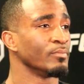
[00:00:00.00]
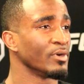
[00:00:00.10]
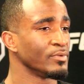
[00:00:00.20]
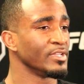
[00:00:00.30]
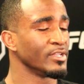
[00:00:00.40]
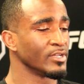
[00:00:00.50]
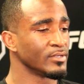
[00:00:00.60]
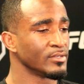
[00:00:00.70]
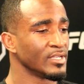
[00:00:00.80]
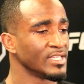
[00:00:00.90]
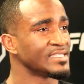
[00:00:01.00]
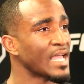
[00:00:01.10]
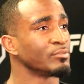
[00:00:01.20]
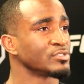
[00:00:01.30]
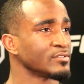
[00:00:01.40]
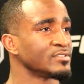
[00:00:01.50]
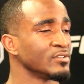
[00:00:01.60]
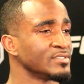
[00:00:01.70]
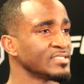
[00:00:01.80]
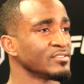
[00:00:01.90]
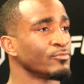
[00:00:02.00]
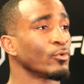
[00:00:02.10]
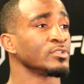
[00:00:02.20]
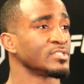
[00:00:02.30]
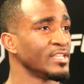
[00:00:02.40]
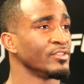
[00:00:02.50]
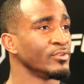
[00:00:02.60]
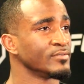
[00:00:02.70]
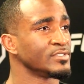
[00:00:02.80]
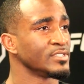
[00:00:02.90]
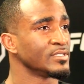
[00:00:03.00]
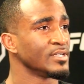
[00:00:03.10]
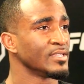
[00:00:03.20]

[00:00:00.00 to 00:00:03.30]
but we need to establish ourselves as a force in the UFC,